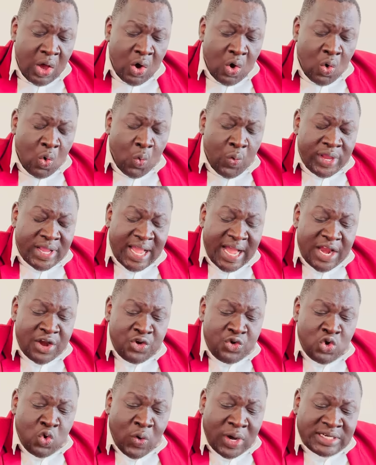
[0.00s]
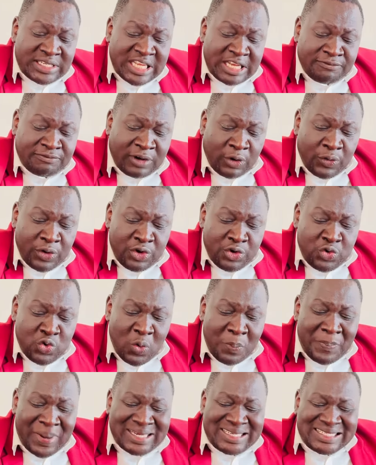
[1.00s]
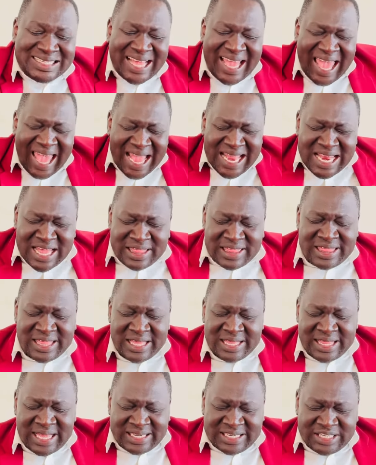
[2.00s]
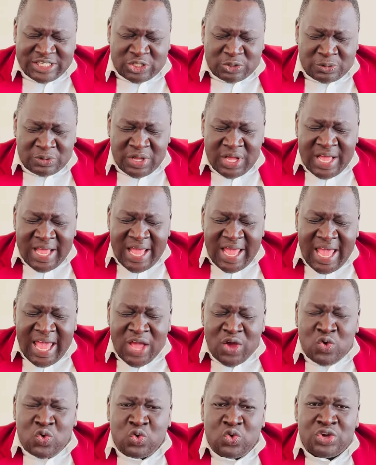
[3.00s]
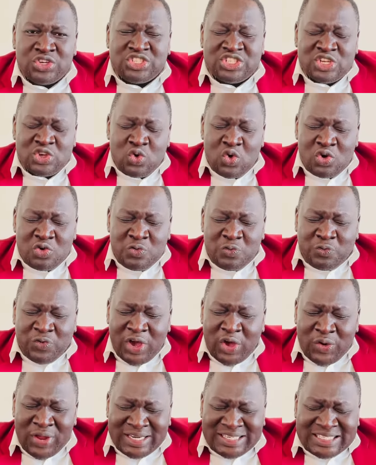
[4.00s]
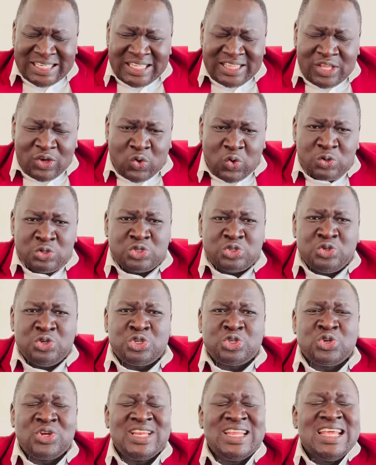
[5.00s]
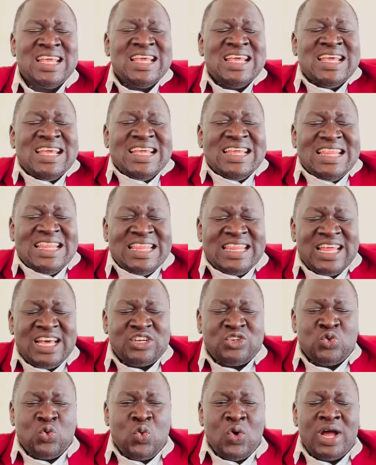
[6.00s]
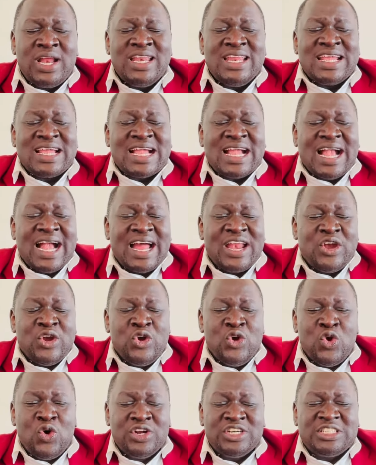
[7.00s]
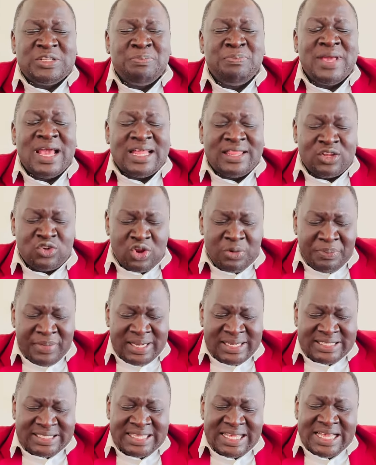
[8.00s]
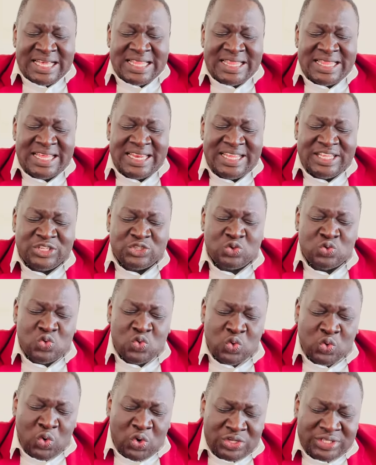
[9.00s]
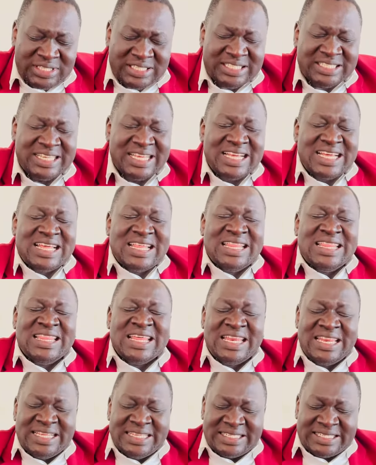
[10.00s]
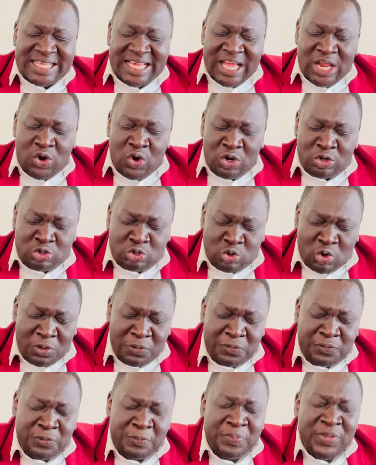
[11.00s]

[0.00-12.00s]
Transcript: do whatever we do, but anything that is encroaching on violating the Constitution, that one cannot be. And that means there is gross, there is a lot of